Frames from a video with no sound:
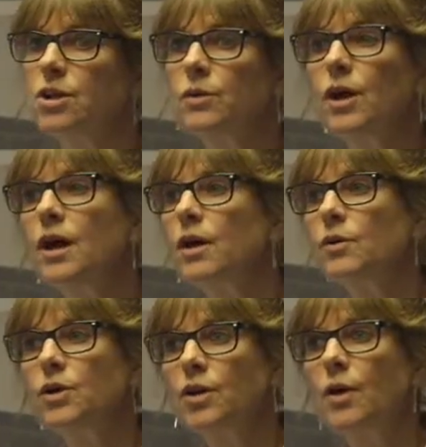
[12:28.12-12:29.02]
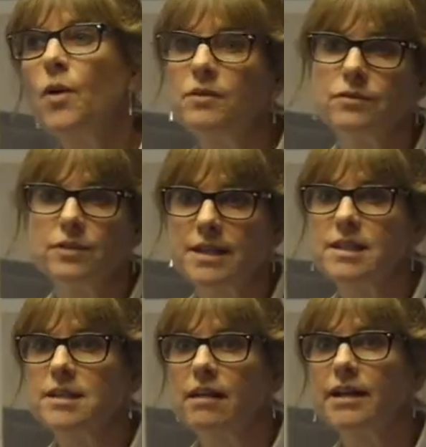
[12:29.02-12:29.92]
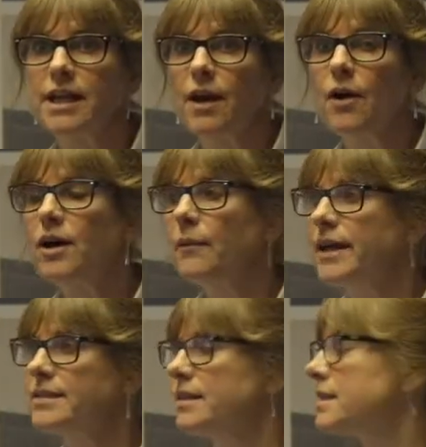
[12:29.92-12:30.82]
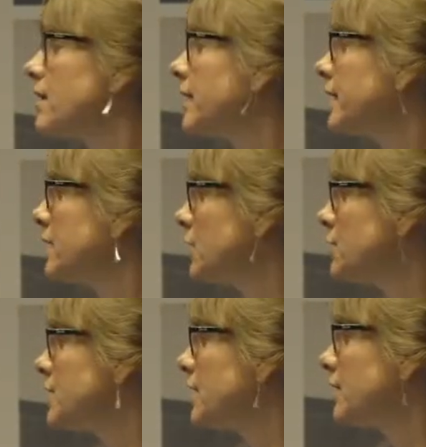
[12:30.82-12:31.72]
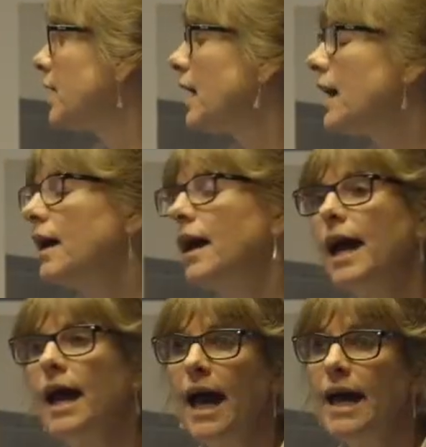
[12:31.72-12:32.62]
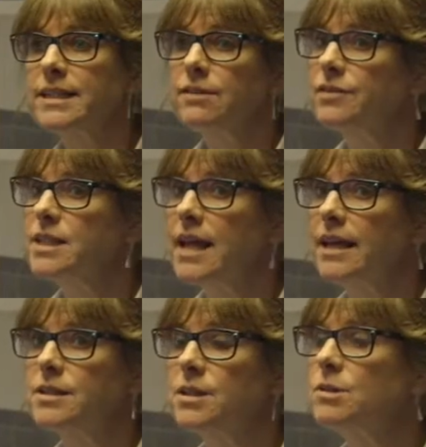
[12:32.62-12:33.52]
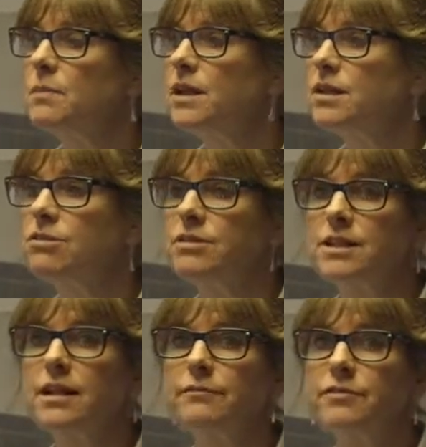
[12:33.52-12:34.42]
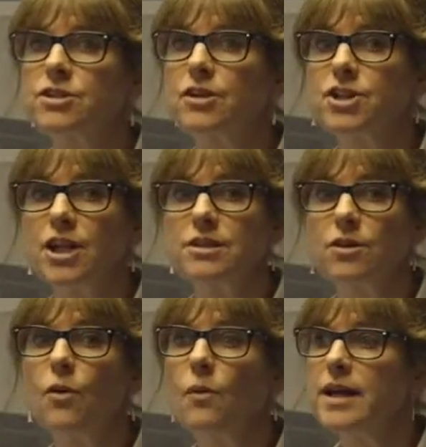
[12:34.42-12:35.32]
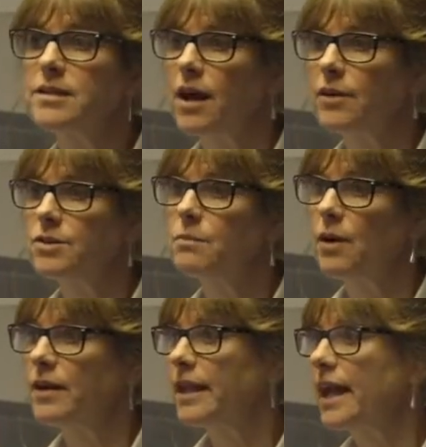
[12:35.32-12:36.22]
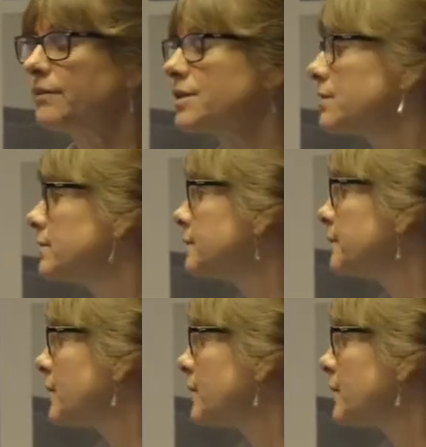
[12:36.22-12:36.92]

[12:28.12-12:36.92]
who won't necessarily know highway assets like you do, and different sectors, because critical infrastructure isn't always owned by the council,